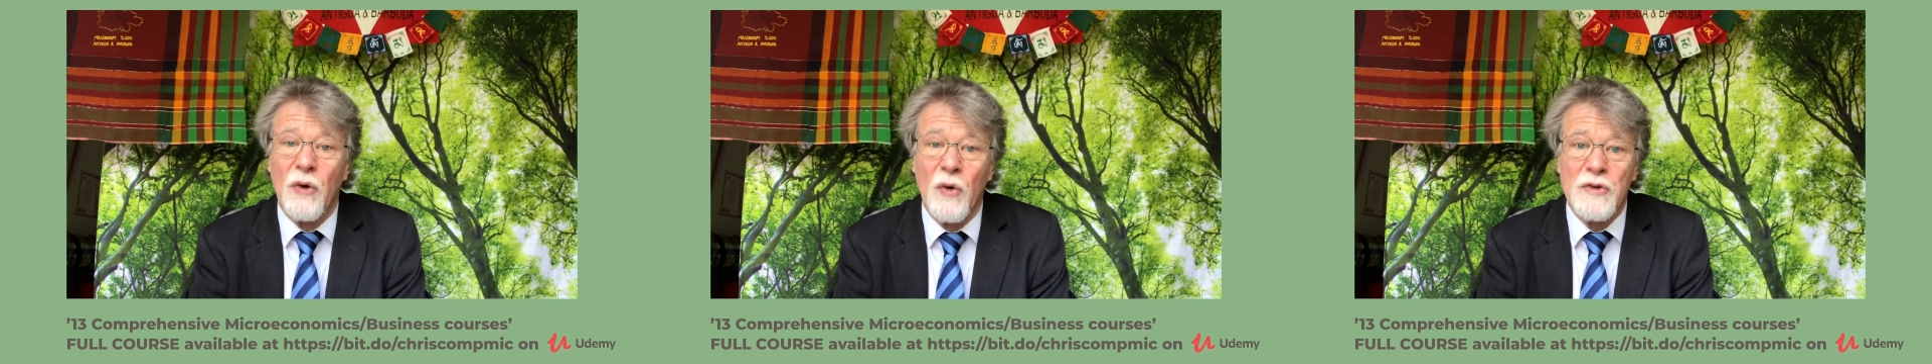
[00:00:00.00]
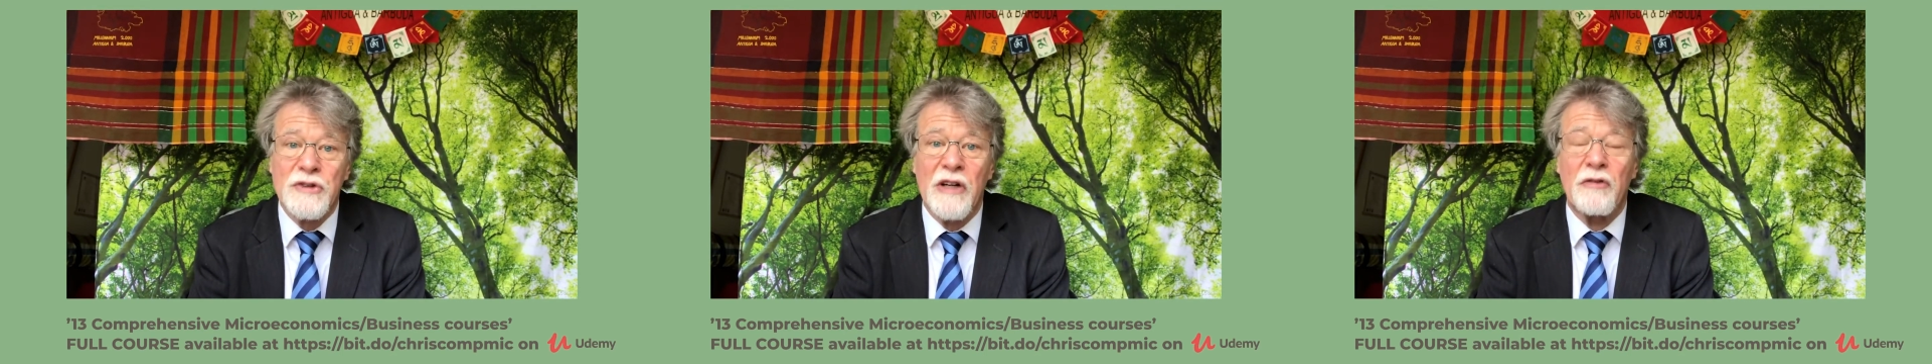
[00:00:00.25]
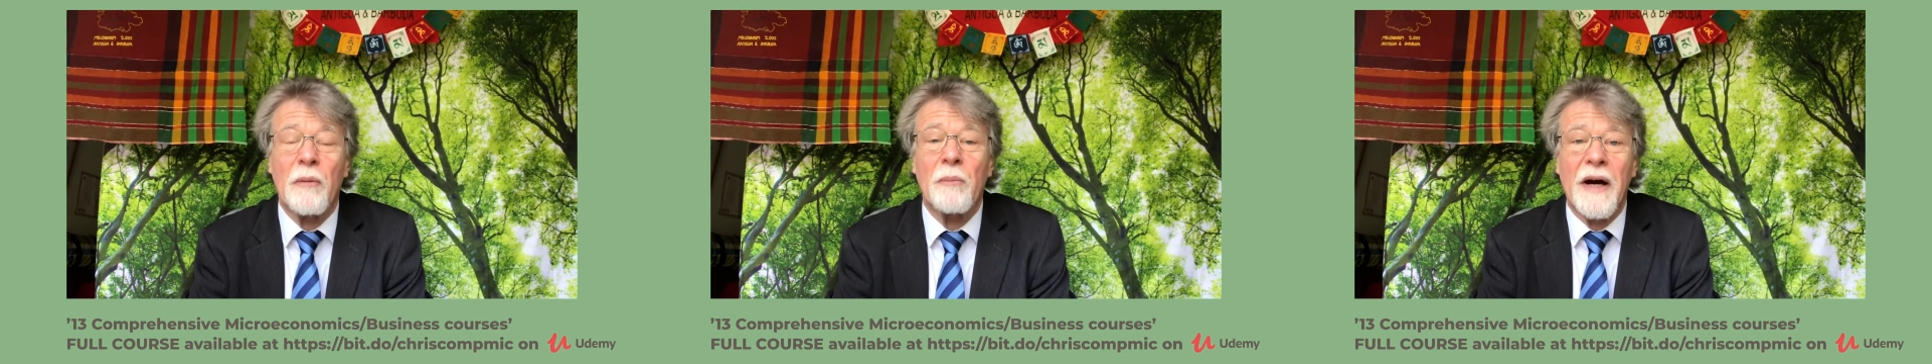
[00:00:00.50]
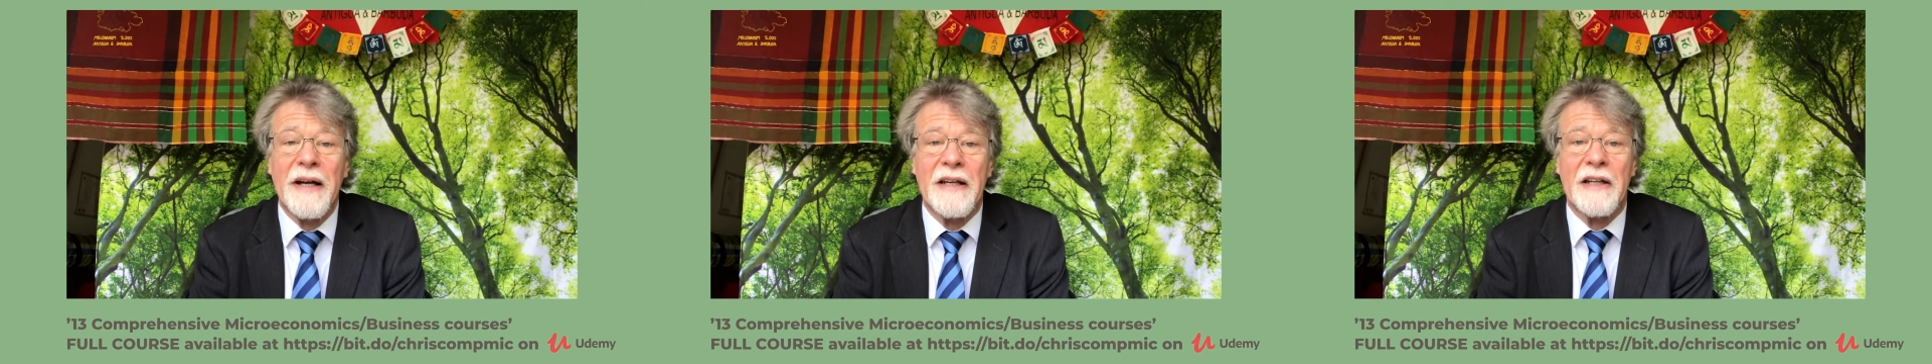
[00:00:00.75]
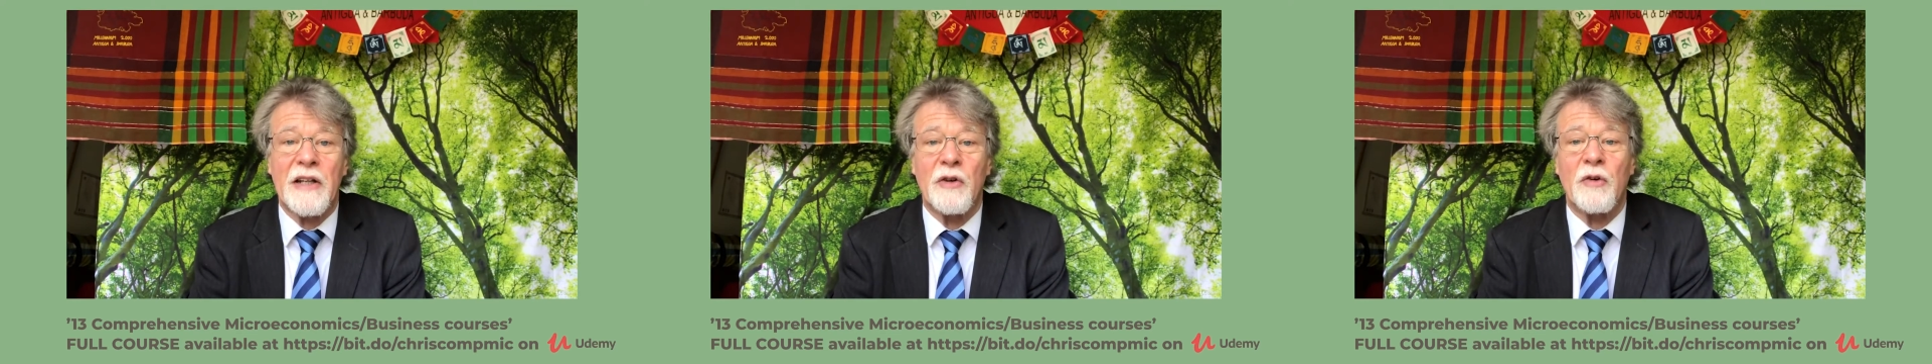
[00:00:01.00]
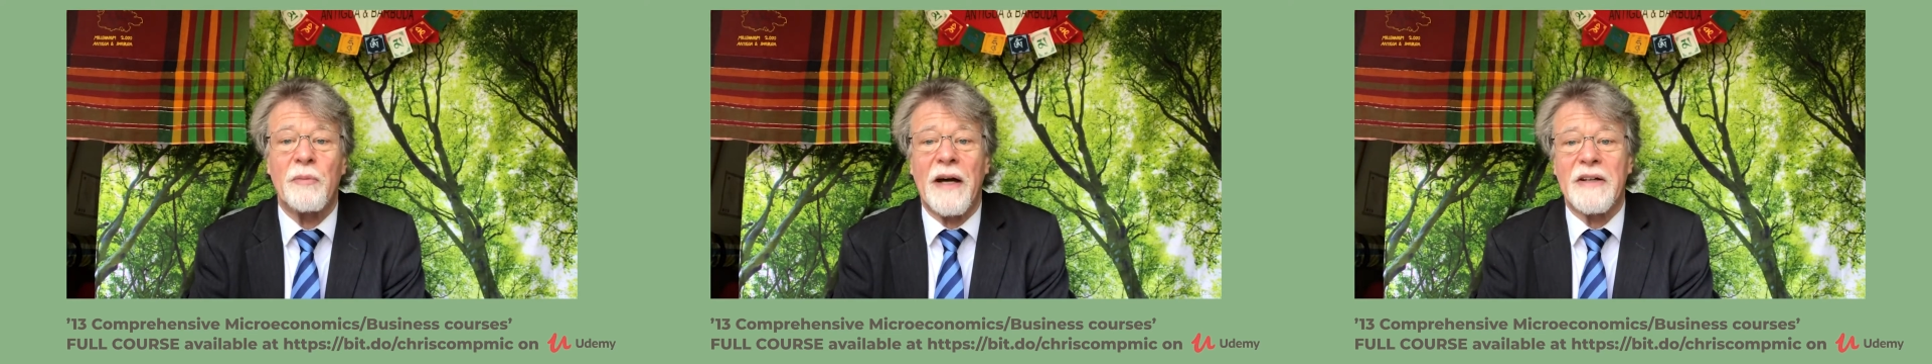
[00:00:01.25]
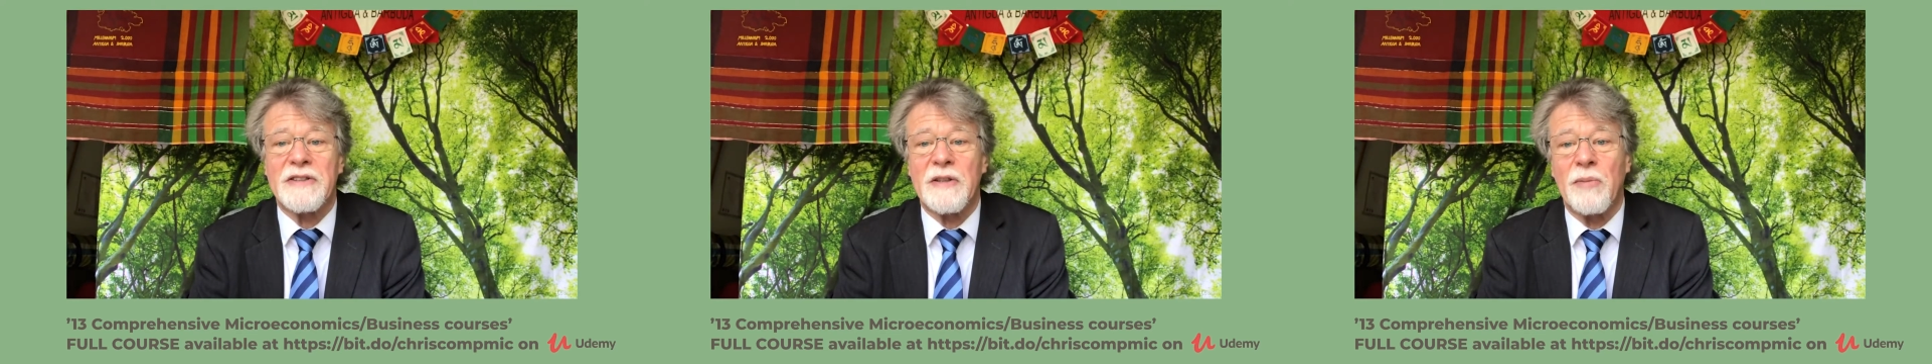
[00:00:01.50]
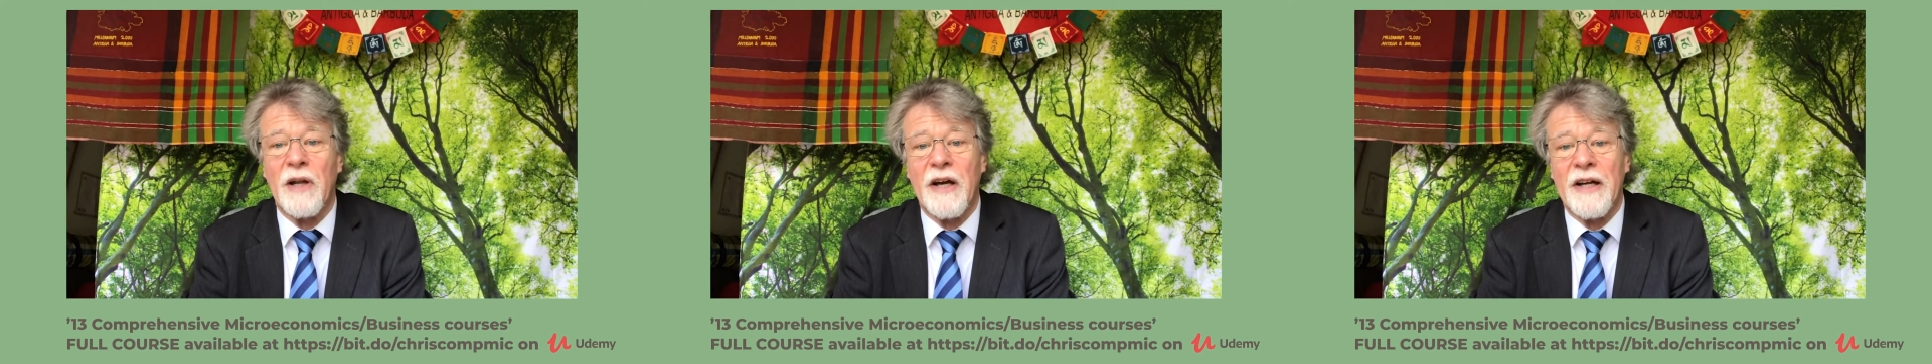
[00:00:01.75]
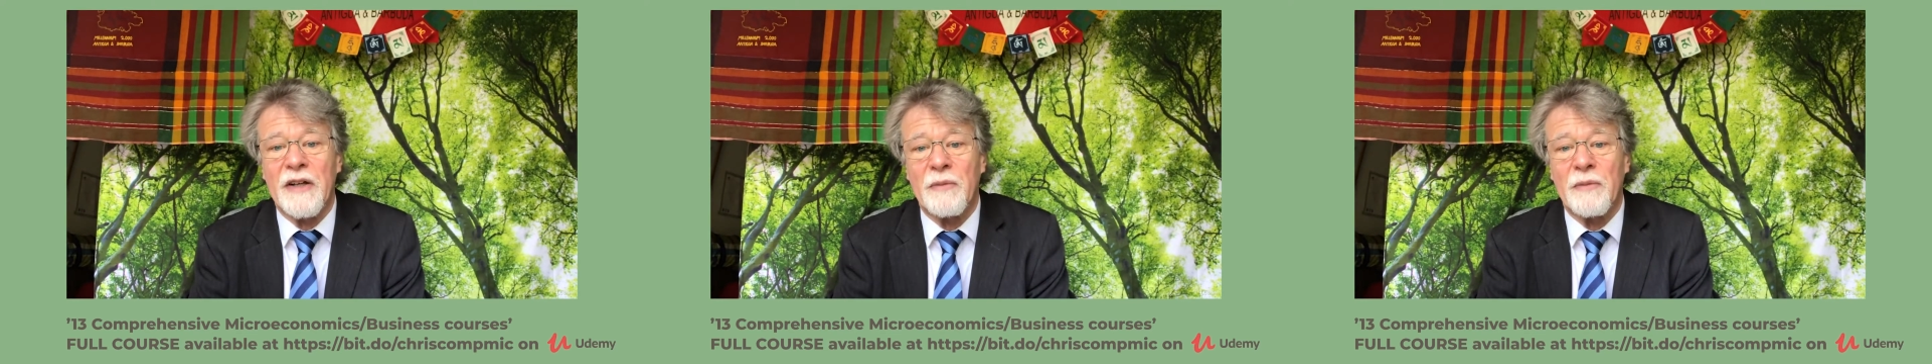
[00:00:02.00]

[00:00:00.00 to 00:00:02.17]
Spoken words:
also reminding you about supply and